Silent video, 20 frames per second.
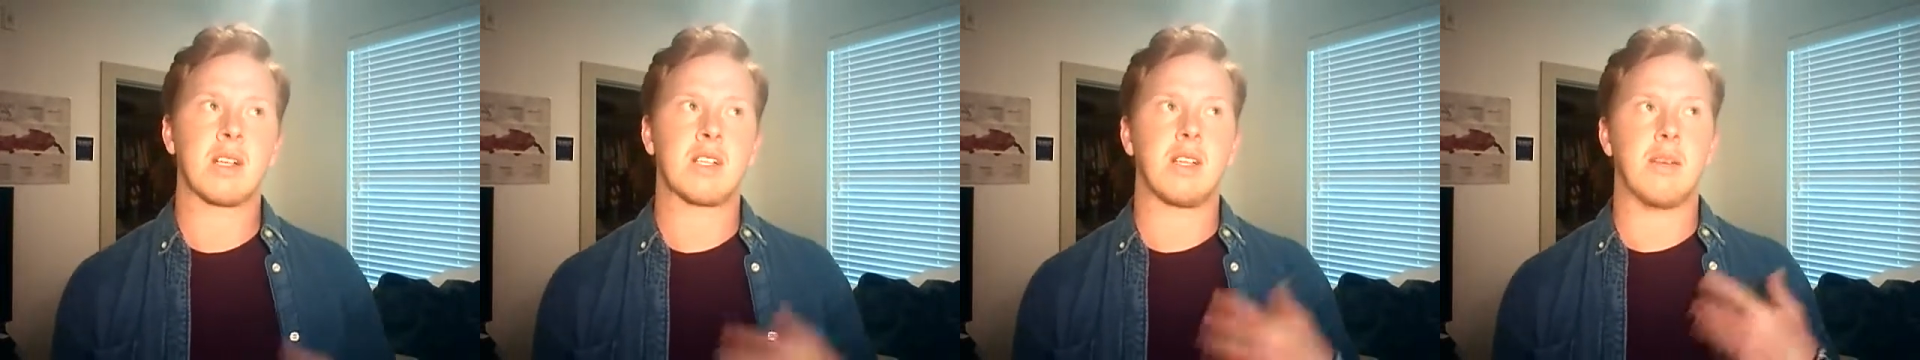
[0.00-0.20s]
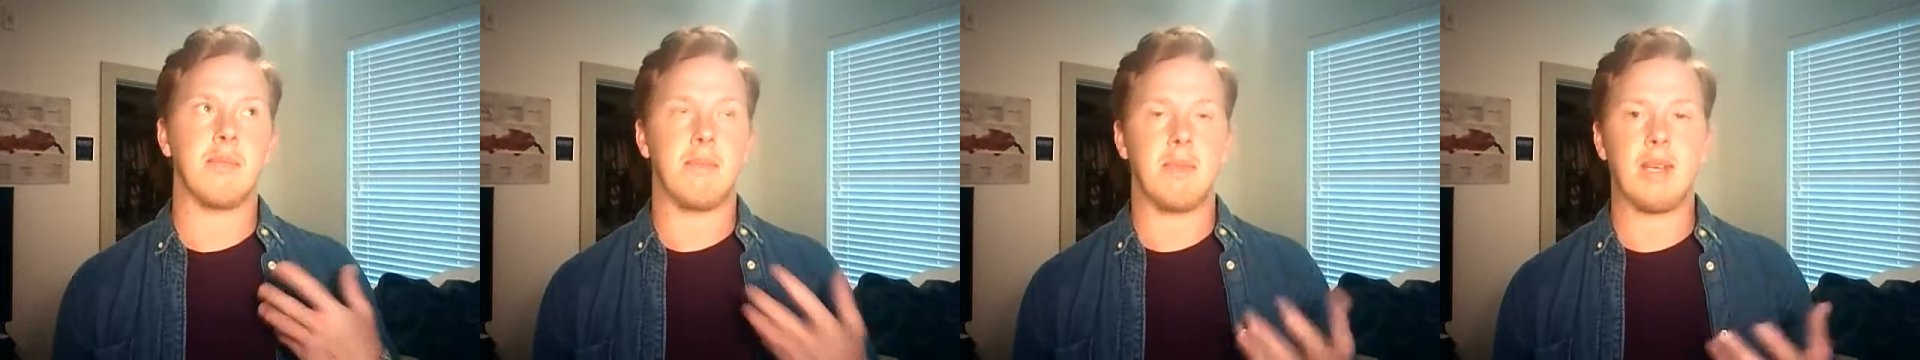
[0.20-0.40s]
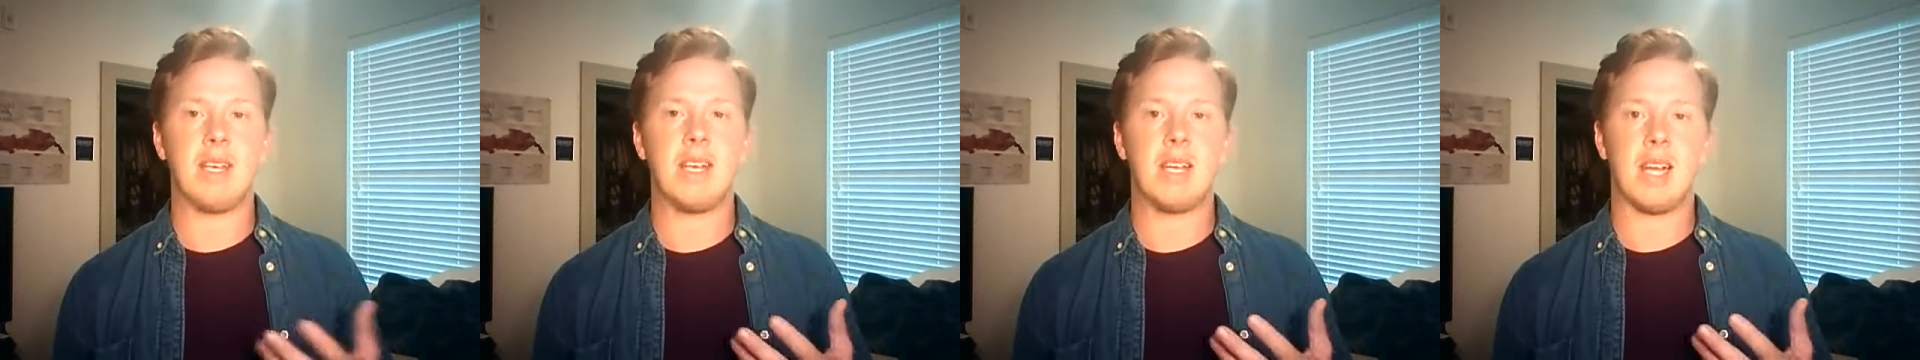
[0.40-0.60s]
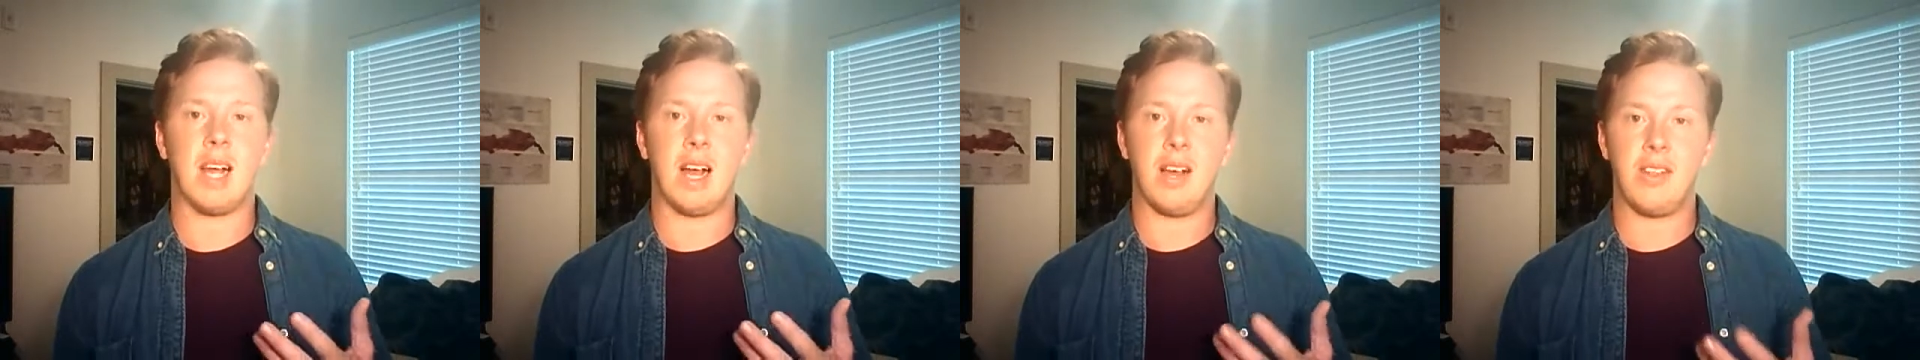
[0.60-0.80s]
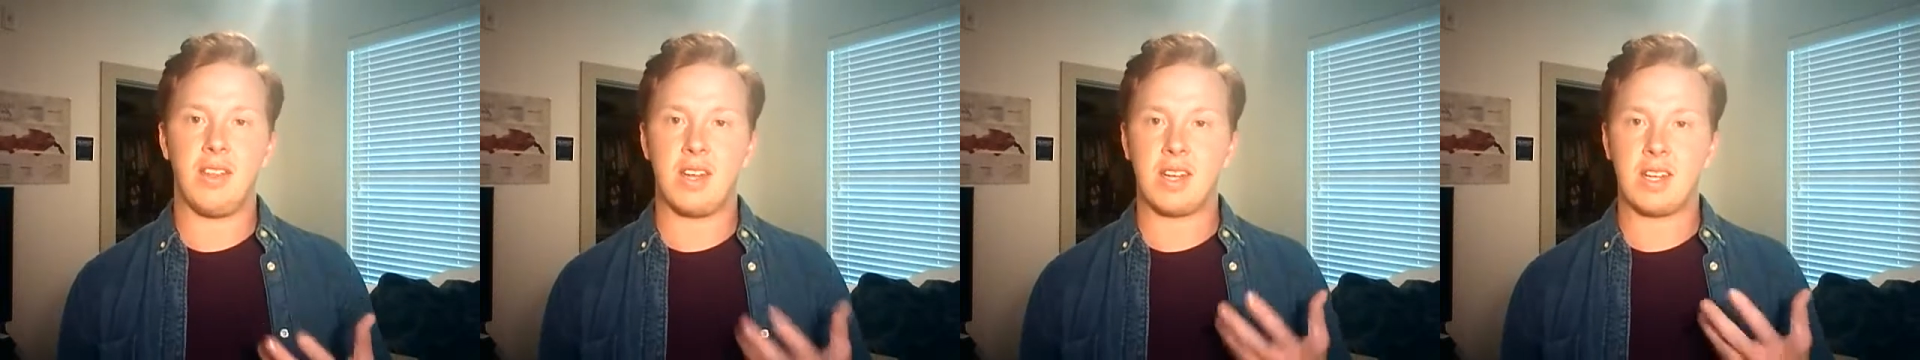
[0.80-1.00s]
to me,
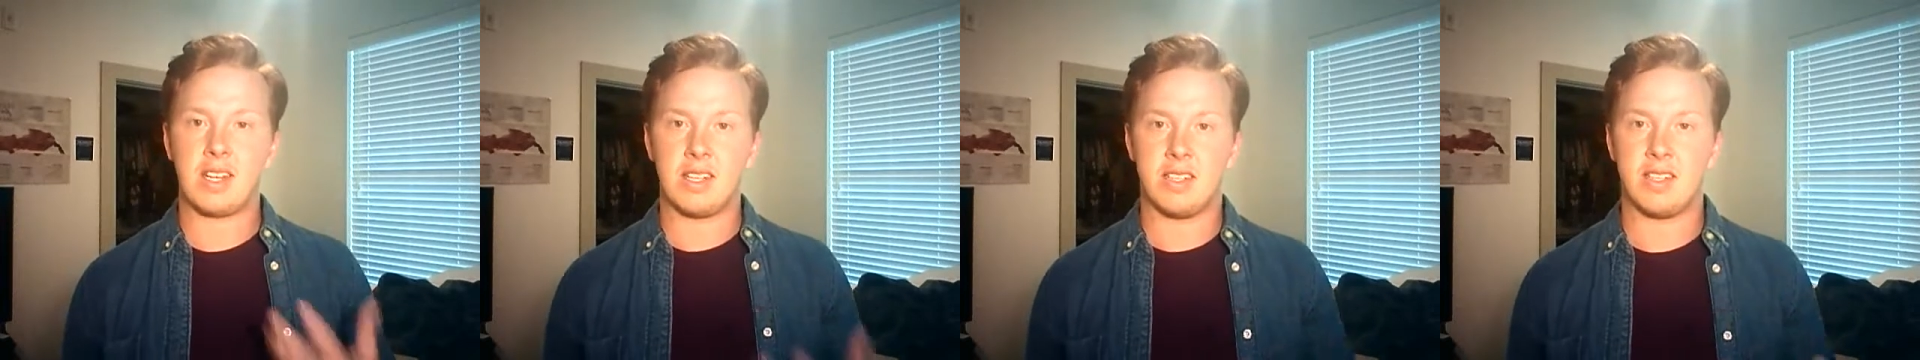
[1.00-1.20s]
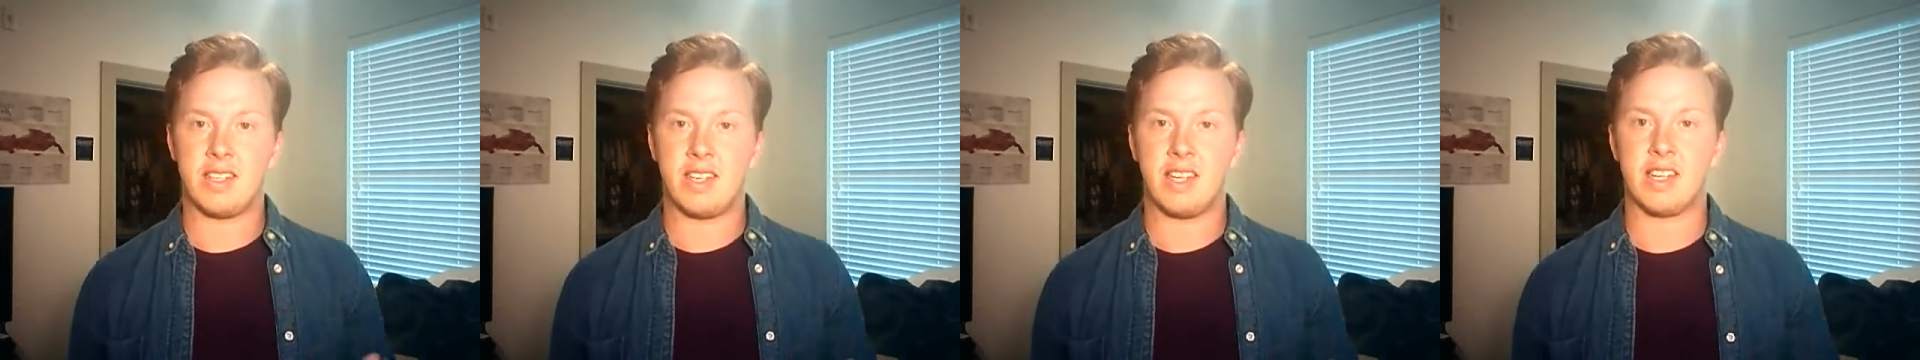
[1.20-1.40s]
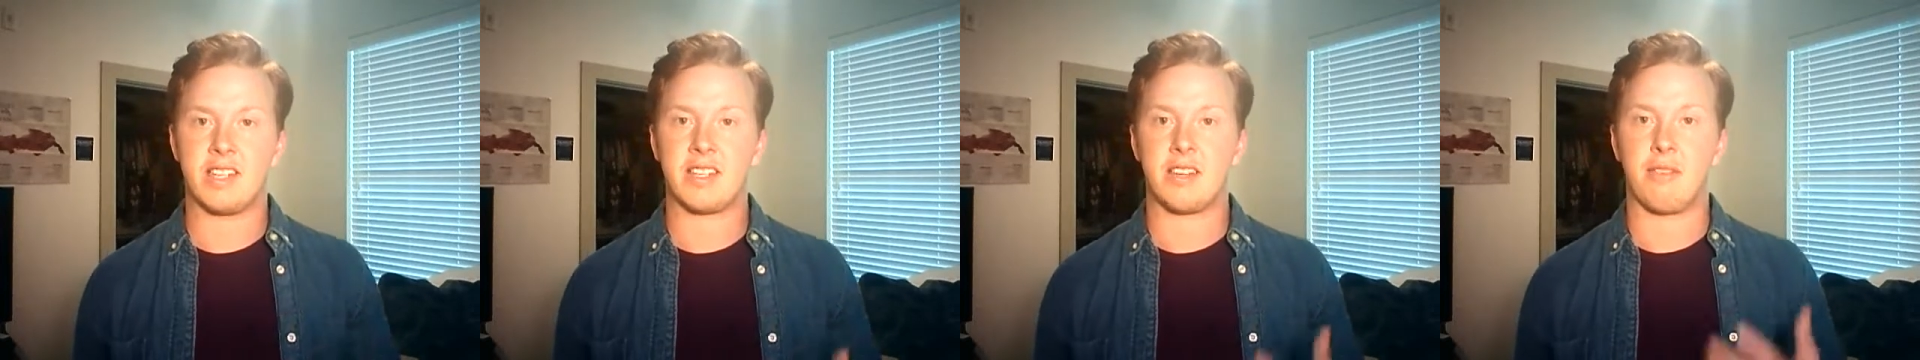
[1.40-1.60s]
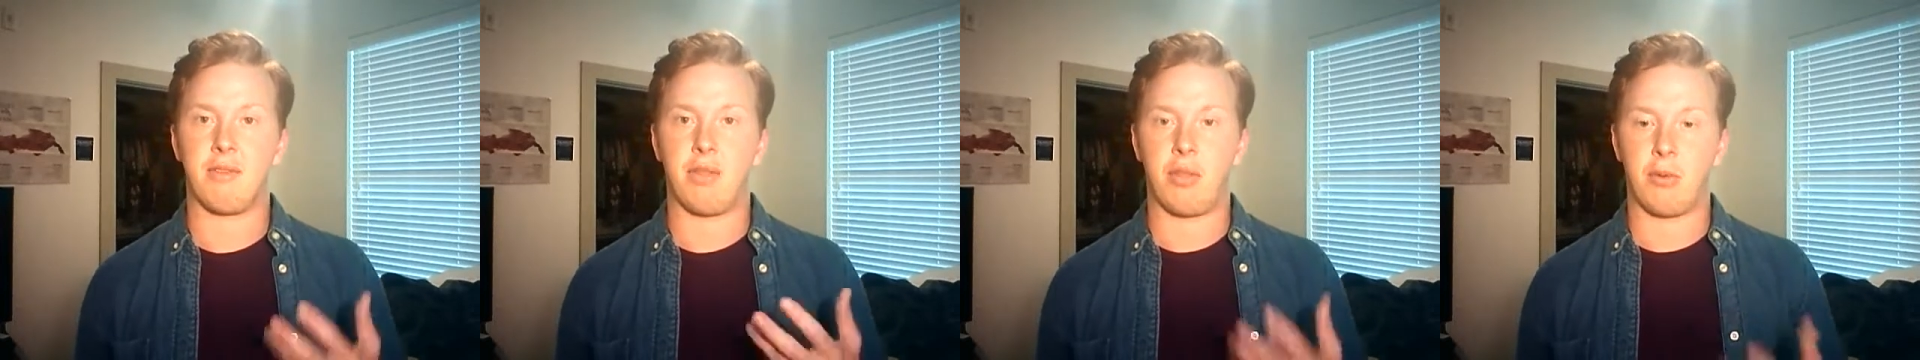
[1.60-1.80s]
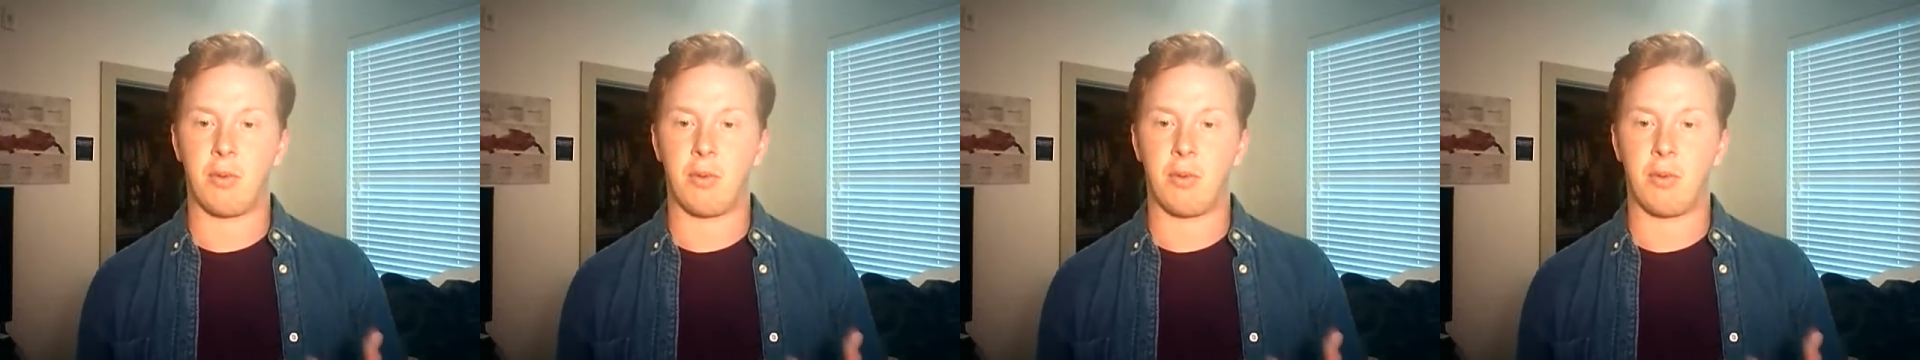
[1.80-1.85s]
I think consists of